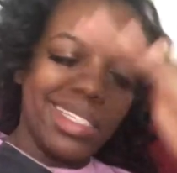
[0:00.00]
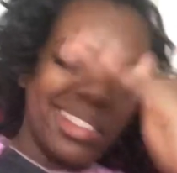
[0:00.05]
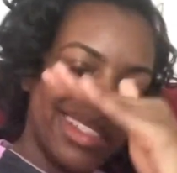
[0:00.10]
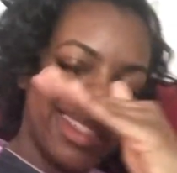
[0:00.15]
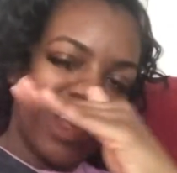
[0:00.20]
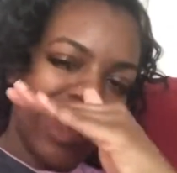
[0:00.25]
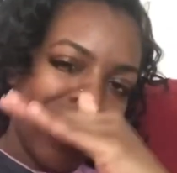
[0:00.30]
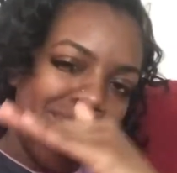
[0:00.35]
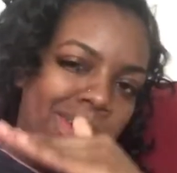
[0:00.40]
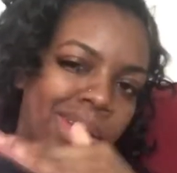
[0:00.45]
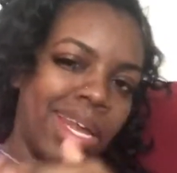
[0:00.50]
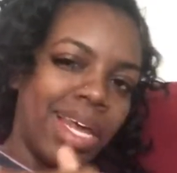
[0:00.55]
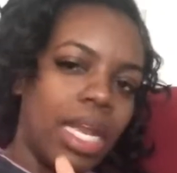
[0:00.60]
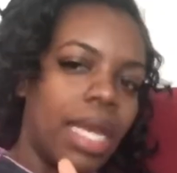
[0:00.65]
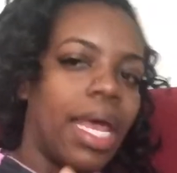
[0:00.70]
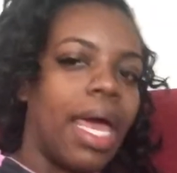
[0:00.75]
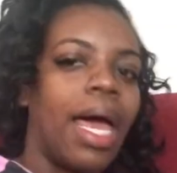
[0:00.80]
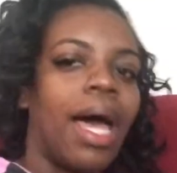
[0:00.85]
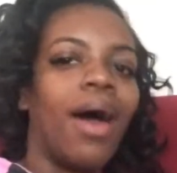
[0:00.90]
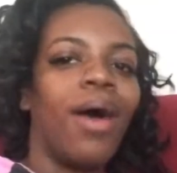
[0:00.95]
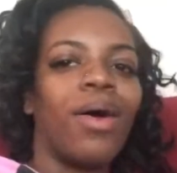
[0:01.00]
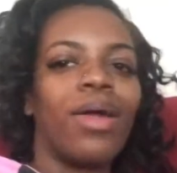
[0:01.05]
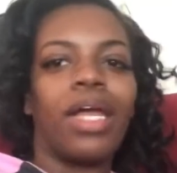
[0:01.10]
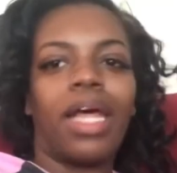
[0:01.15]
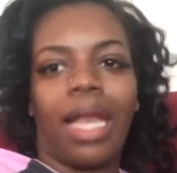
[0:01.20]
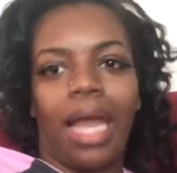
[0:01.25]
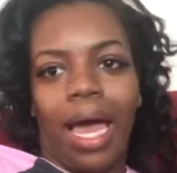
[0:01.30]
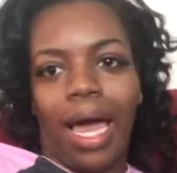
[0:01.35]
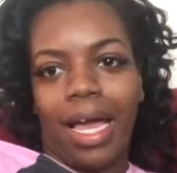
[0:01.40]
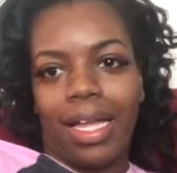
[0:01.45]
tone it down a
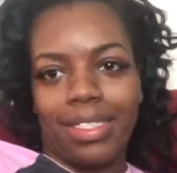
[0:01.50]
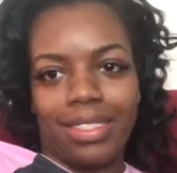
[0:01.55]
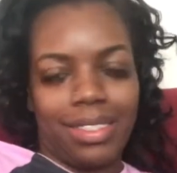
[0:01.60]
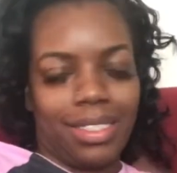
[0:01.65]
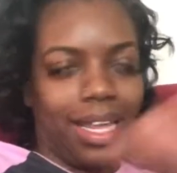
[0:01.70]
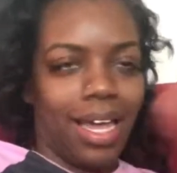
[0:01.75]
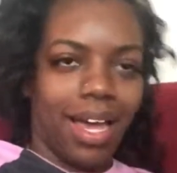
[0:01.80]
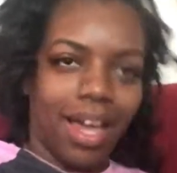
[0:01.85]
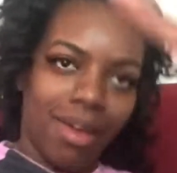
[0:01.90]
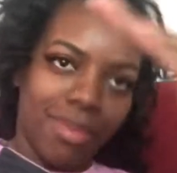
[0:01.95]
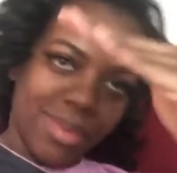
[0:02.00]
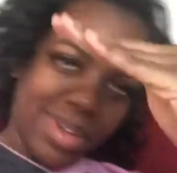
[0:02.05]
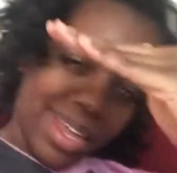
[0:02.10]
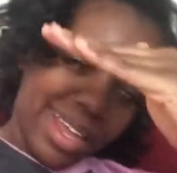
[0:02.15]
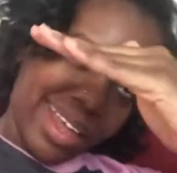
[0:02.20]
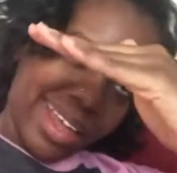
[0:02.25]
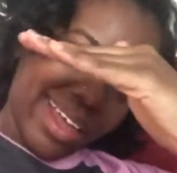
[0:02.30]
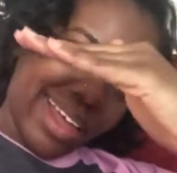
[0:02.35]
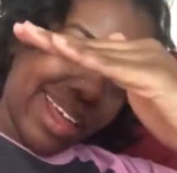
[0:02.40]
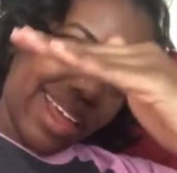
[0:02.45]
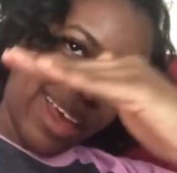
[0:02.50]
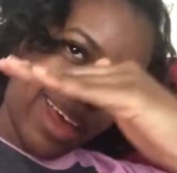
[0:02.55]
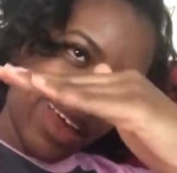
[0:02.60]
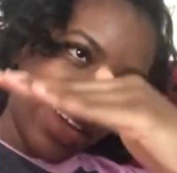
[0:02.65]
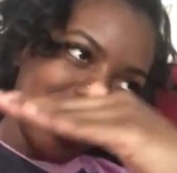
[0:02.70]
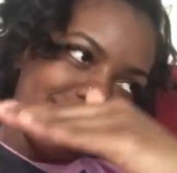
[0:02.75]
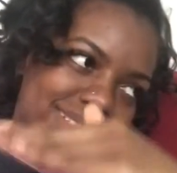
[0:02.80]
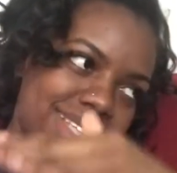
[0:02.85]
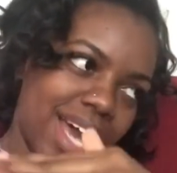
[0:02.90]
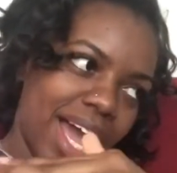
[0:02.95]
notch. Like, I'm kind
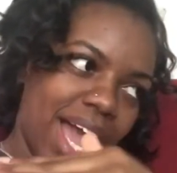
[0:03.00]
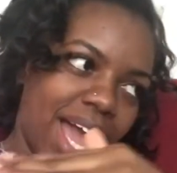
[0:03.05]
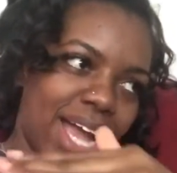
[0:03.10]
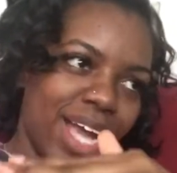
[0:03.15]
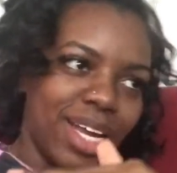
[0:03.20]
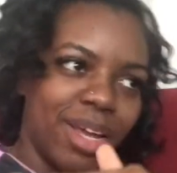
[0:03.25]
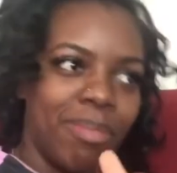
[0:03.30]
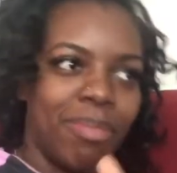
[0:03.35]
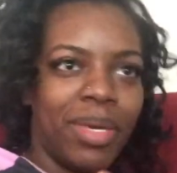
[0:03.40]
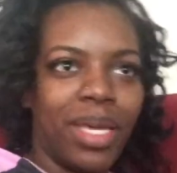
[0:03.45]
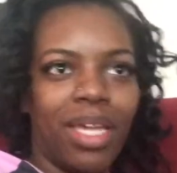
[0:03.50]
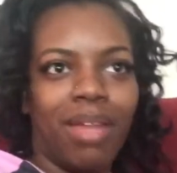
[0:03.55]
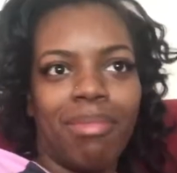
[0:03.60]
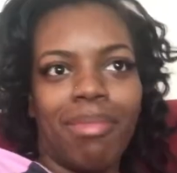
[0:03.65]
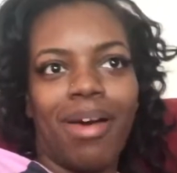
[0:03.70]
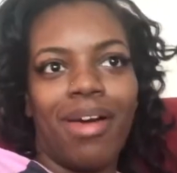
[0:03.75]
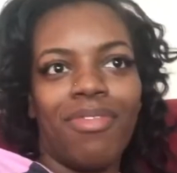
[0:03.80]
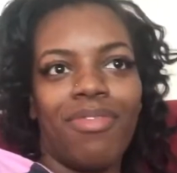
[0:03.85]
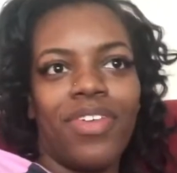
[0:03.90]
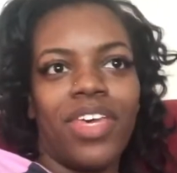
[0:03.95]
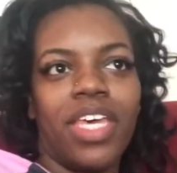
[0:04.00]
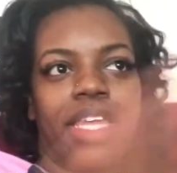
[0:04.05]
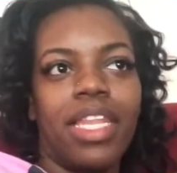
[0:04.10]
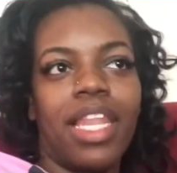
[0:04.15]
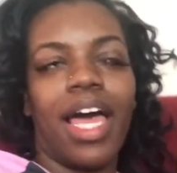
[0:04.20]
of tired of beating my feet.